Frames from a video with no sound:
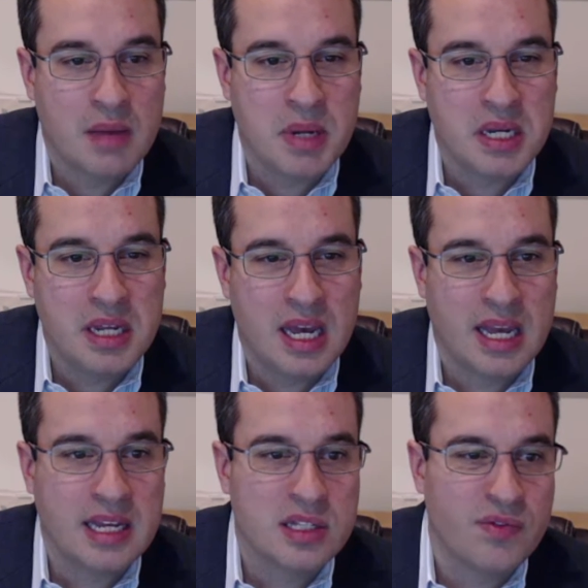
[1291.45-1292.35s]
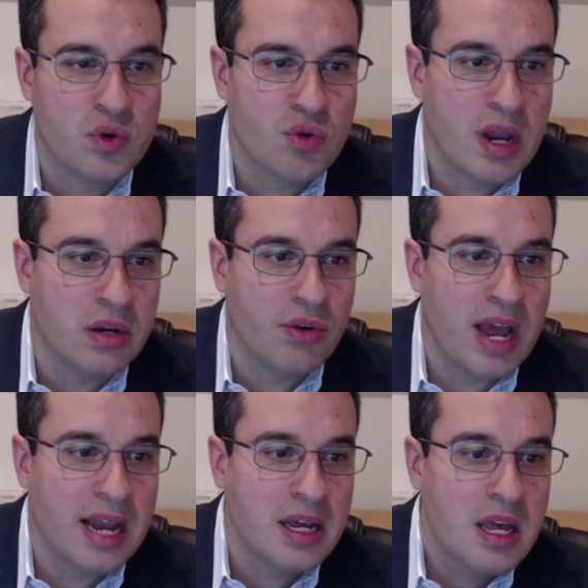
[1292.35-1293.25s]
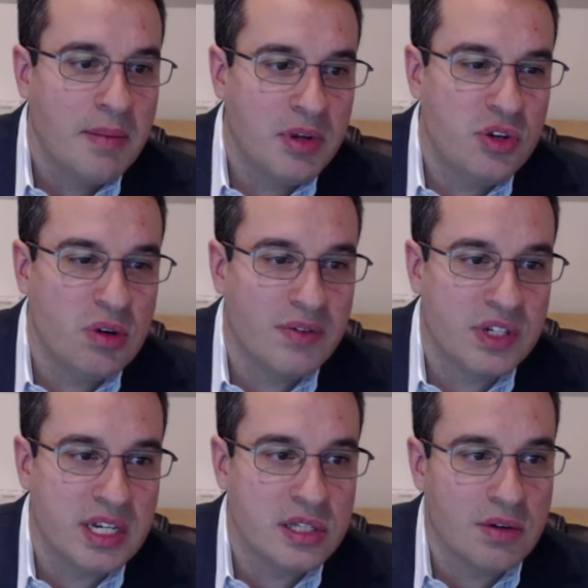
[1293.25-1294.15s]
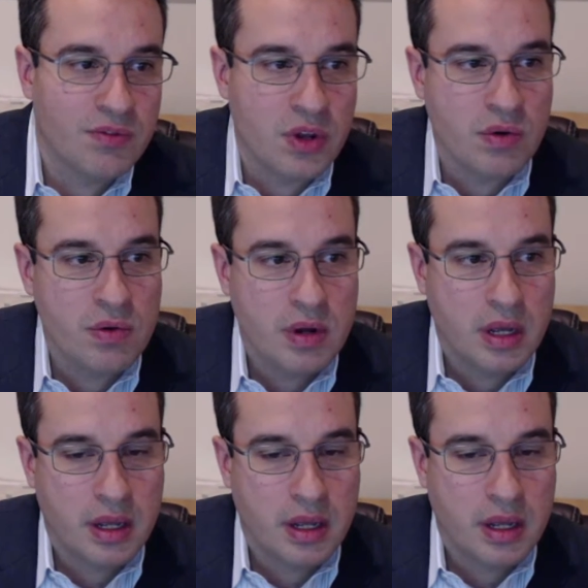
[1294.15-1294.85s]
I mean, yeah, I guess if you crane your neck, but you do have a decent view.